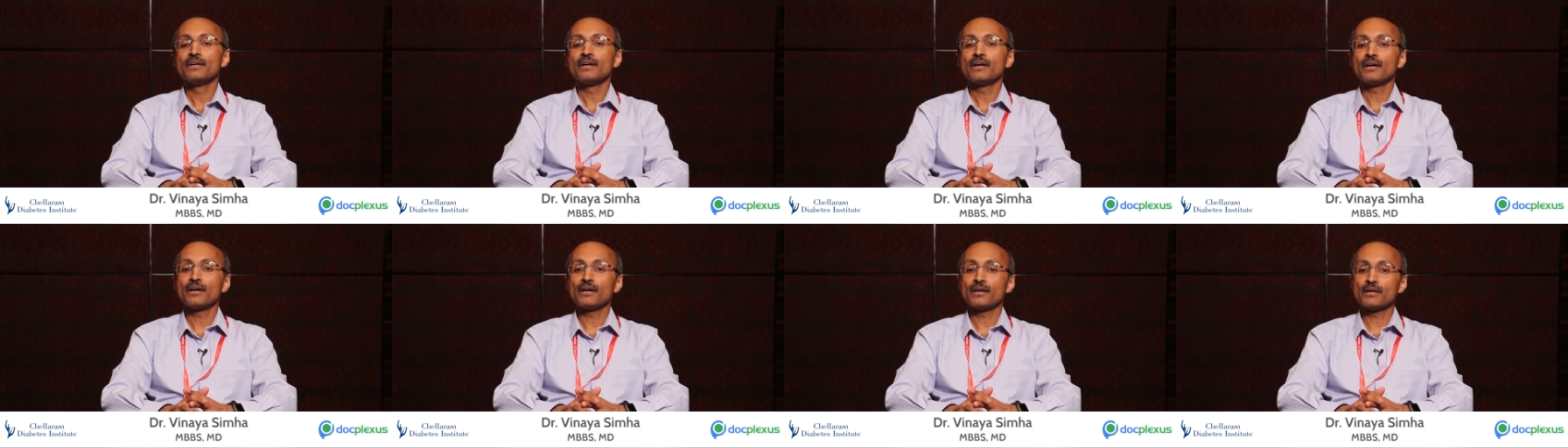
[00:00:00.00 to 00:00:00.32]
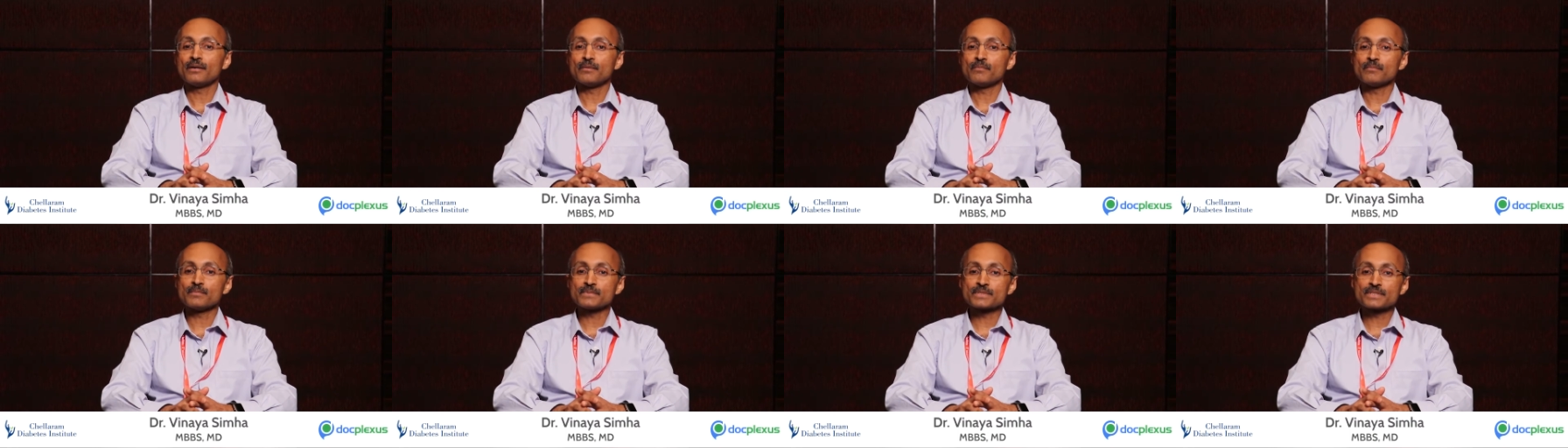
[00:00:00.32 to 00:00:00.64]

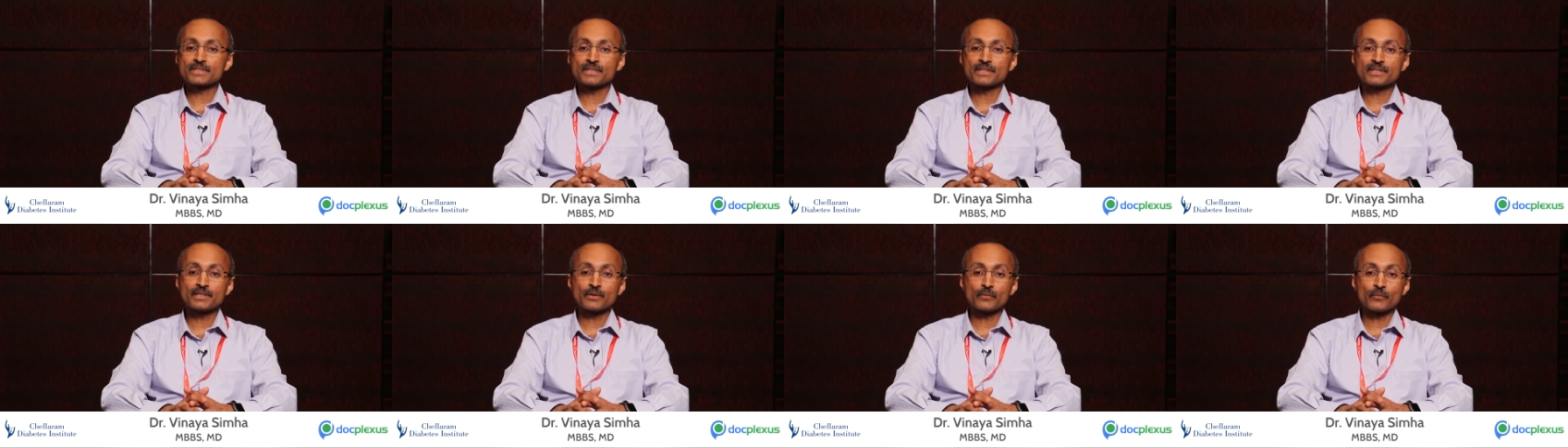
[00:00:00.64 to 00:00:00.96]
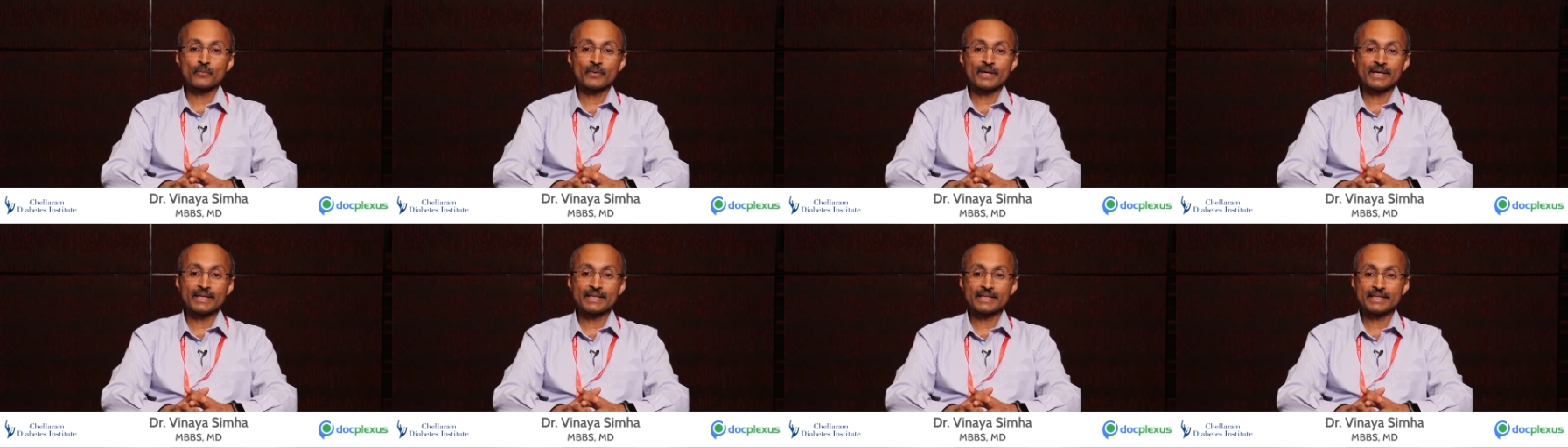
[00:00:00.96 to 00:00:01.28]
uh,
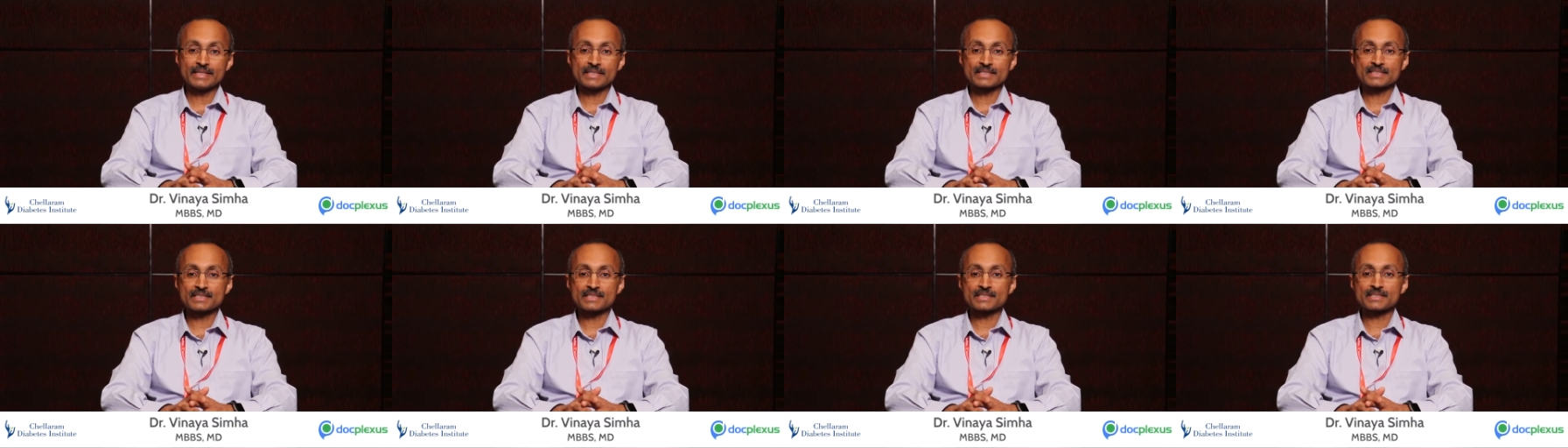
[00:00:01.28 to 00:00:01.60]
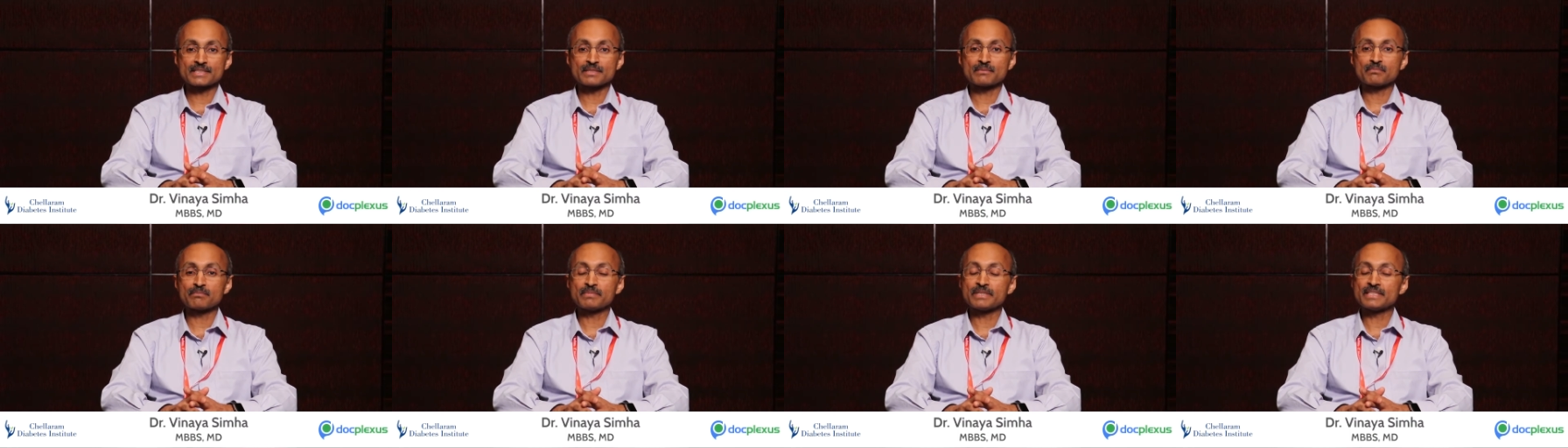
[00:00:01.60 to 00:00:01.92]
certain
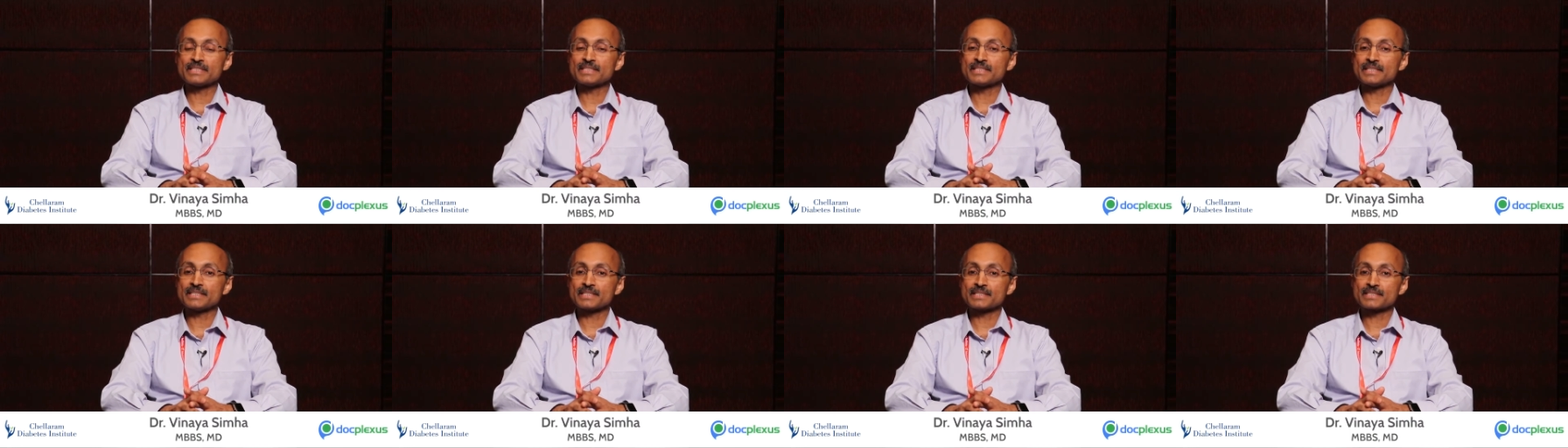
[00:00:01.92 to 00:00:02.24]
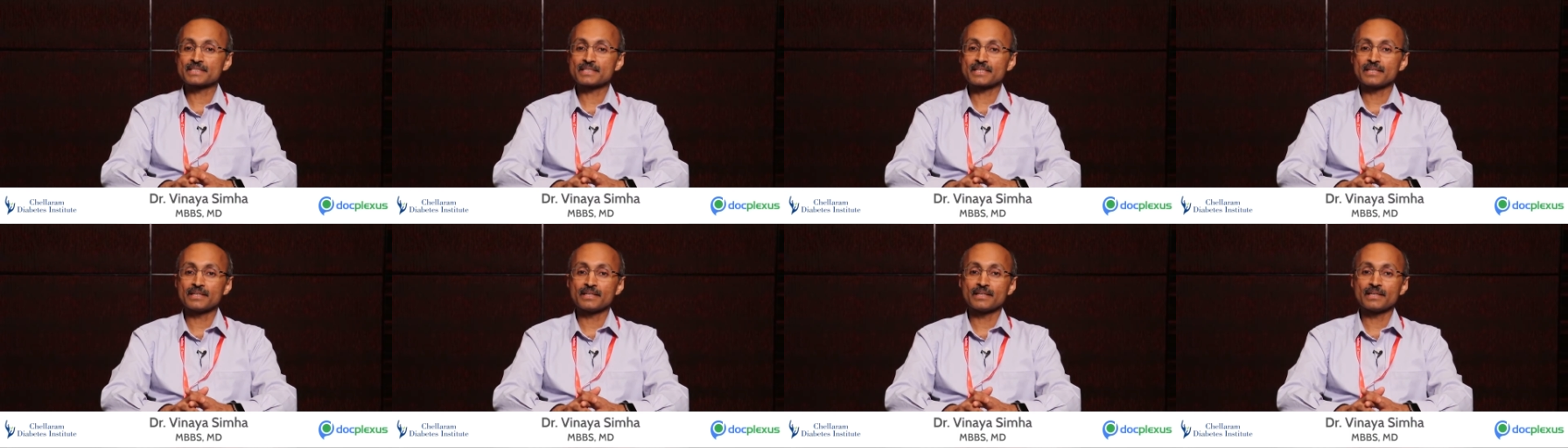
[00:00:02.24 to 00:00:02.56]
variations in
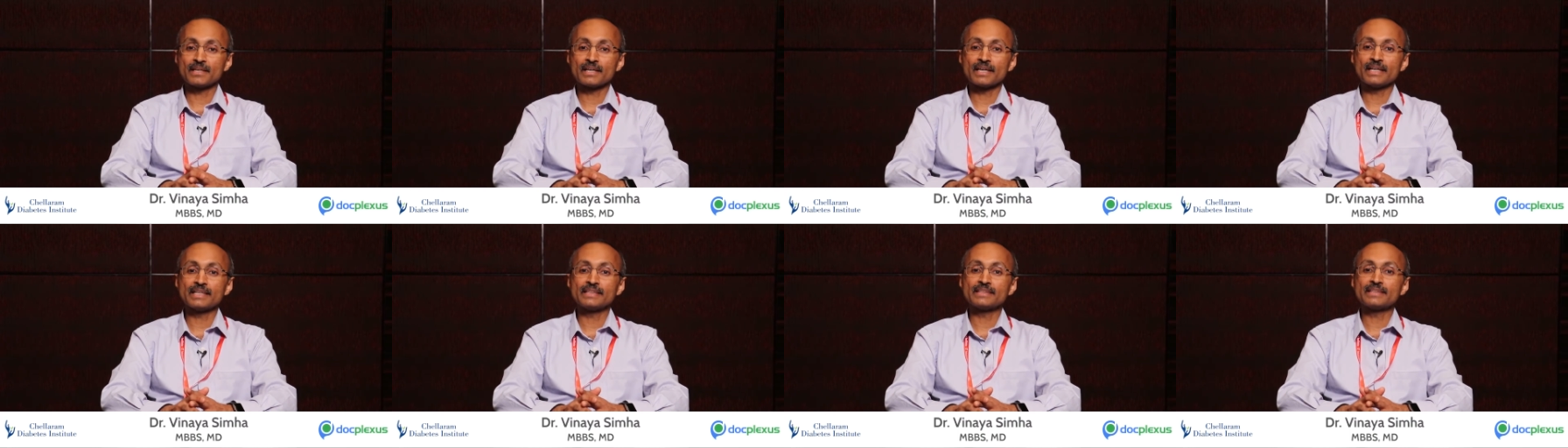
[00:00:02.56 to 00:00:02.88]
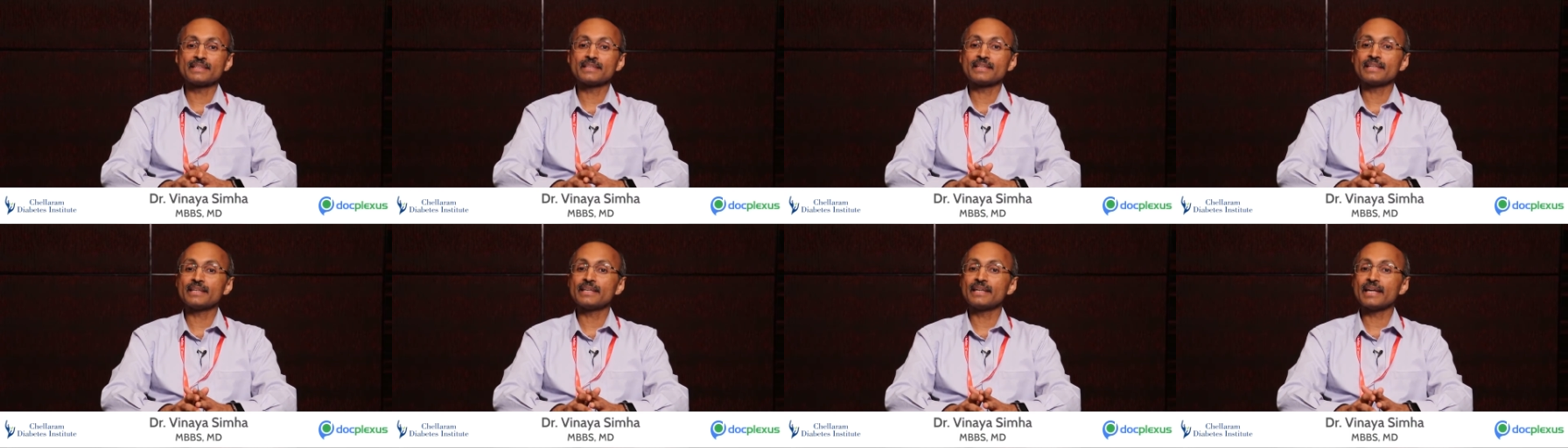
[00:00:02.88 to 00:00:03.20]
PCSK9
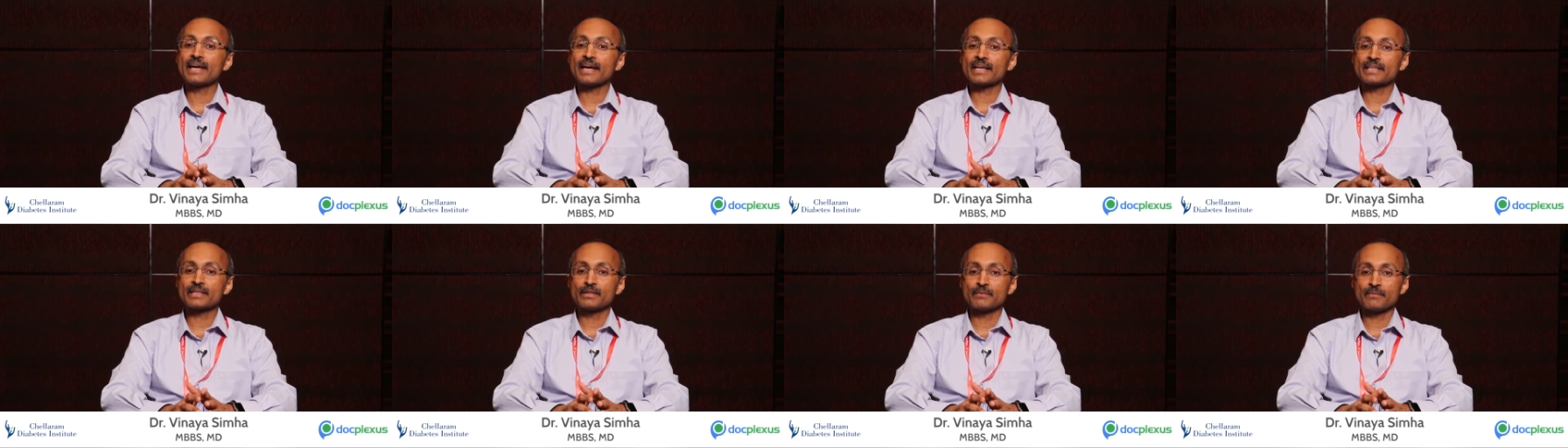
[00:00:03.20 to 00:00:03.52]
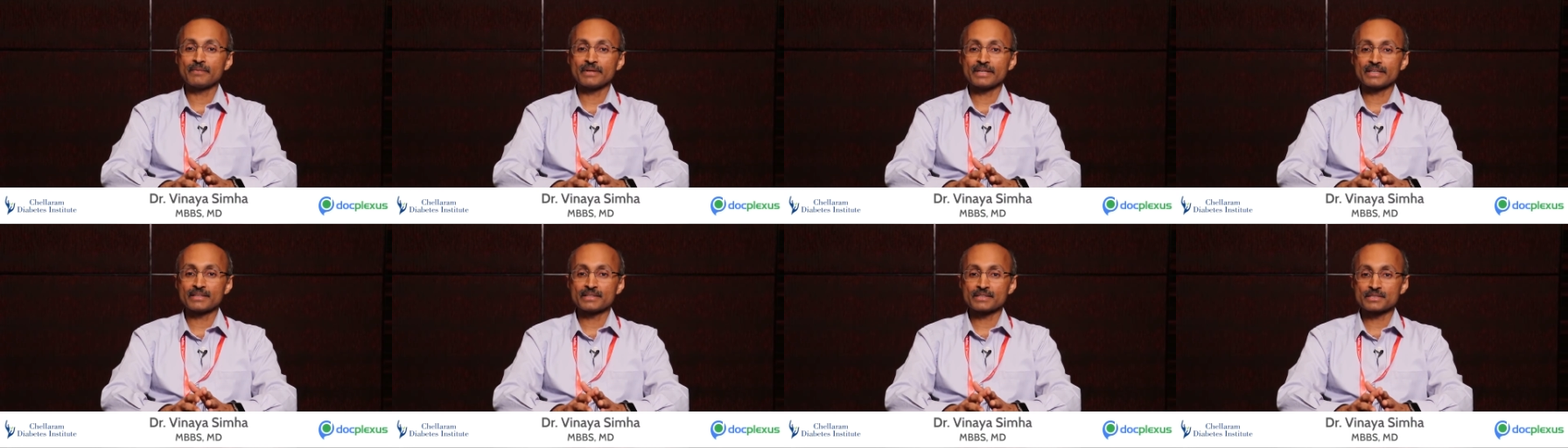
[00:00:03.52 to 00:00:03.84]
that
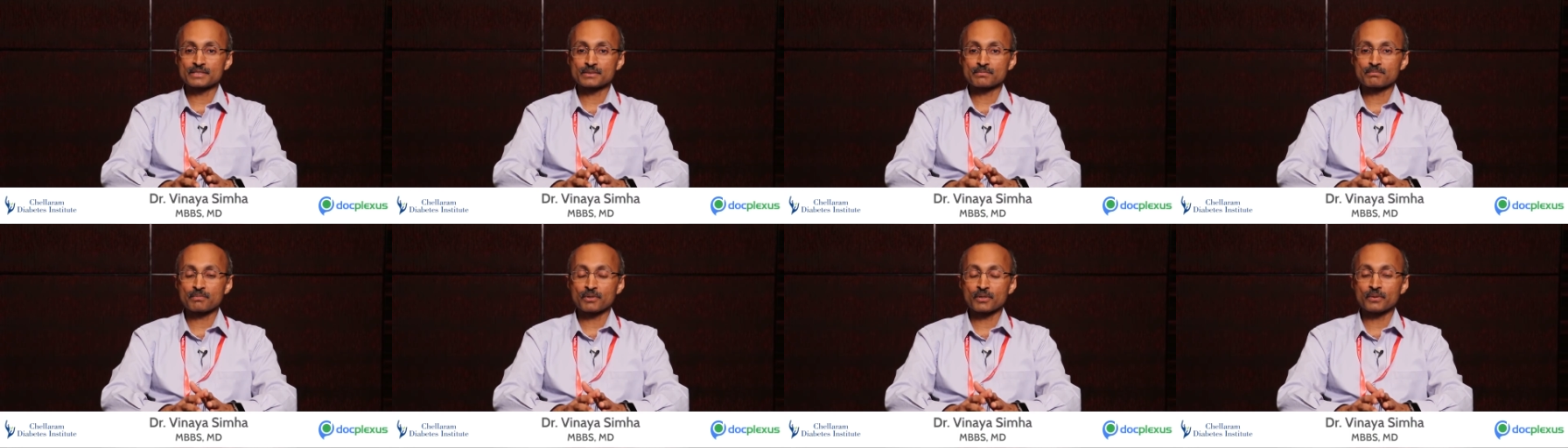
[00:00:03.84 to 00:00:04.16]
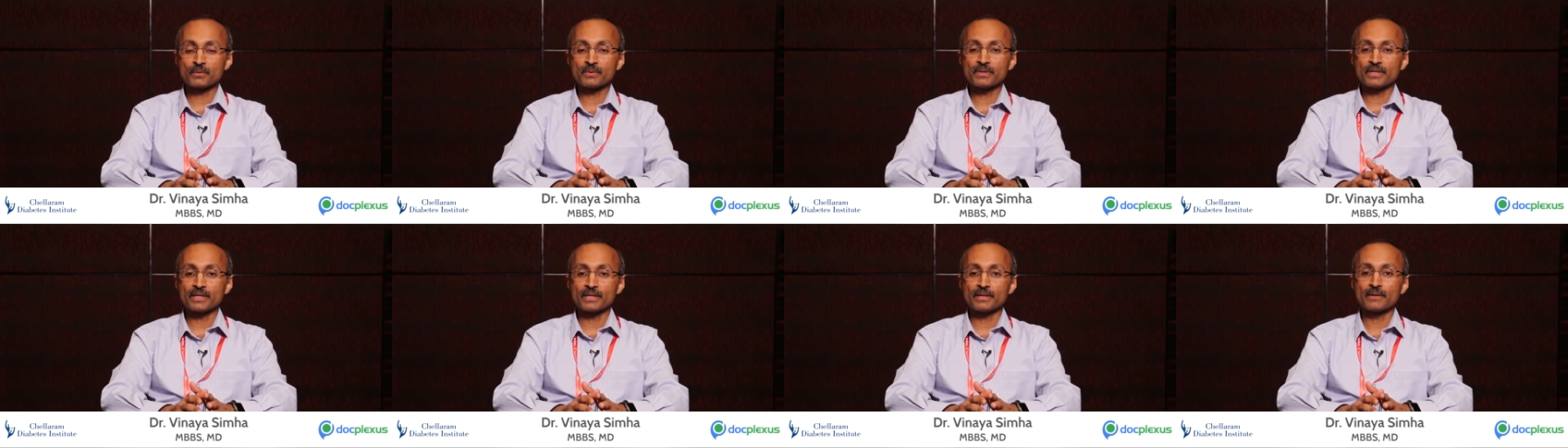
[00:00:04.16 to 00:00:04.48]
inactivate this
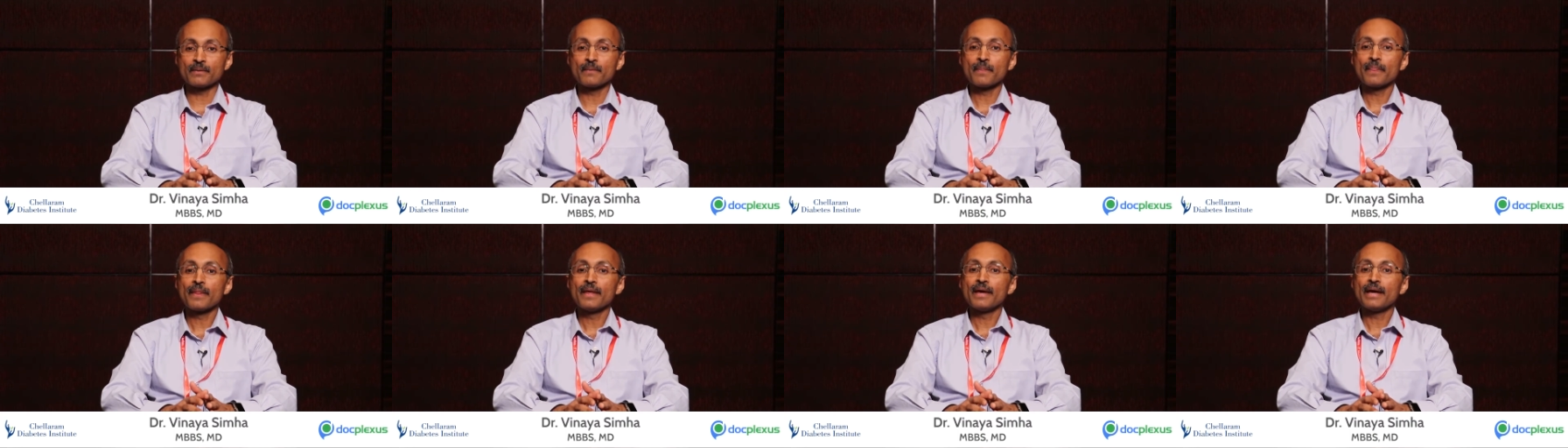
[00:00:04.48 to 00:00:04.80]
protein